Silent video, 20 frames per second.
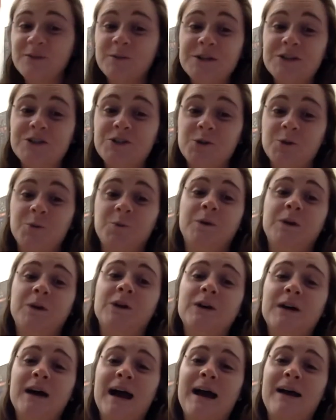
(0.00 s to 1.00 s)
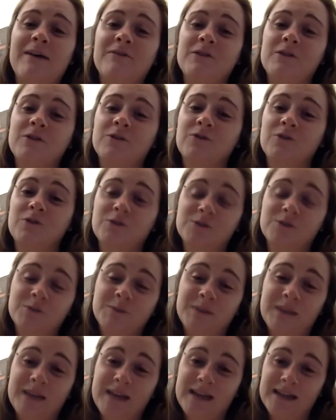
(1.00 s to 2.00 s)
we do. We all have our role to
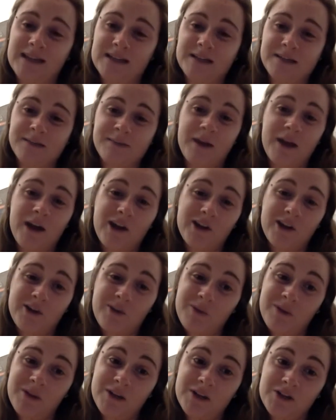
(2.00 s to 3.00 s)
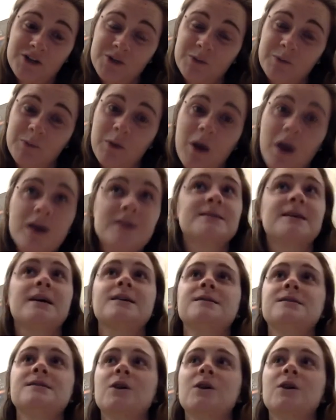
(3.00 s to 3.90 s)
play in this bioaccumulation process.